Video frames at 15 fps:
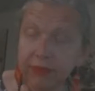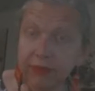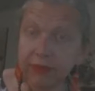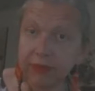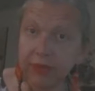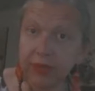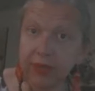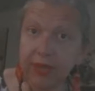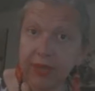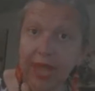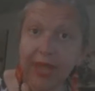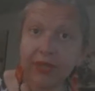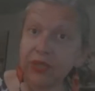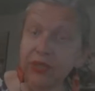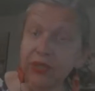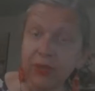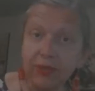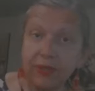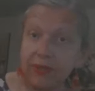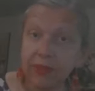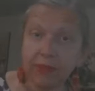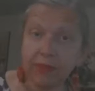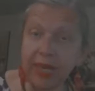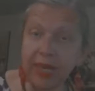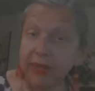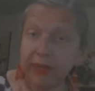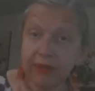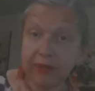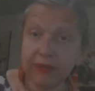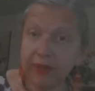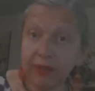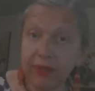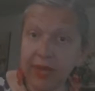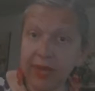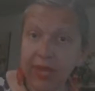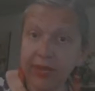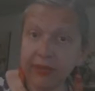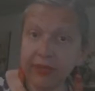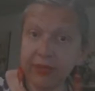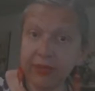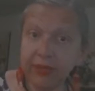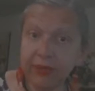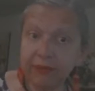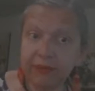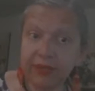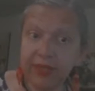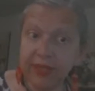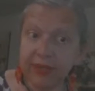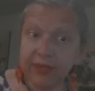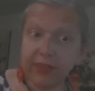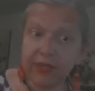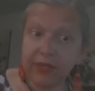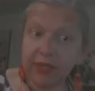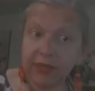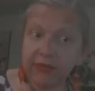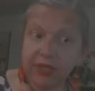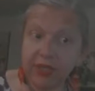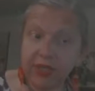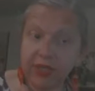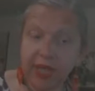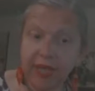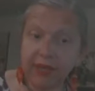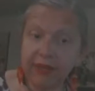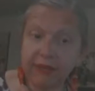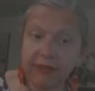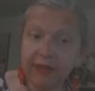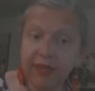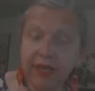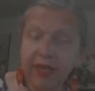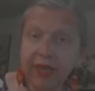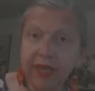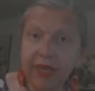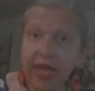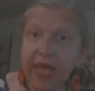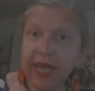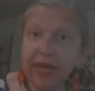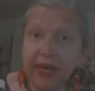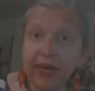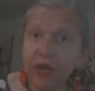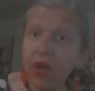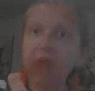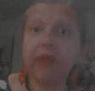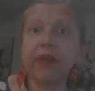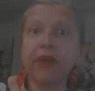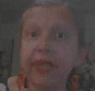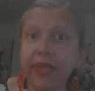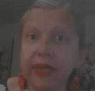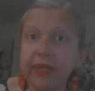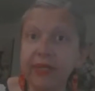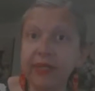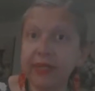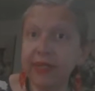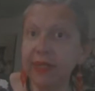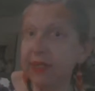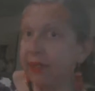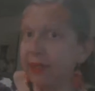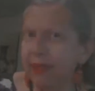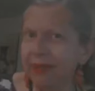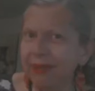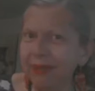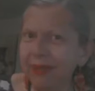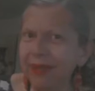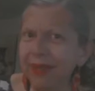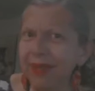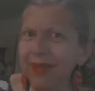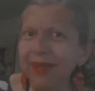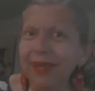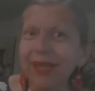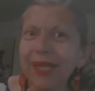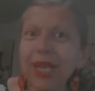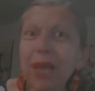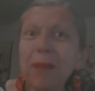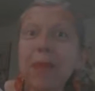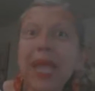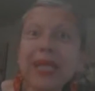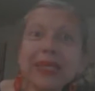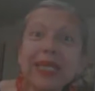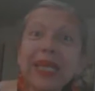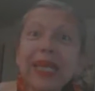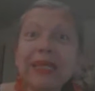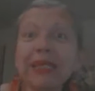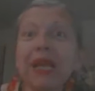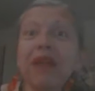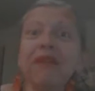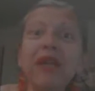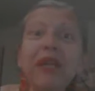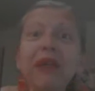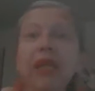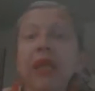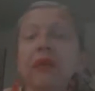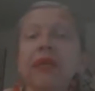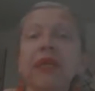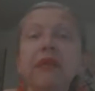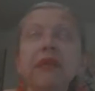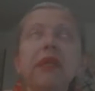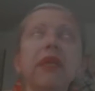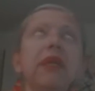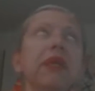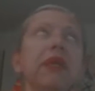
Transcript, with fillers: you know i just told somebody online you know this and i'm just like and i got another kick in the teeth you know, Mexicans are very like whatever, like,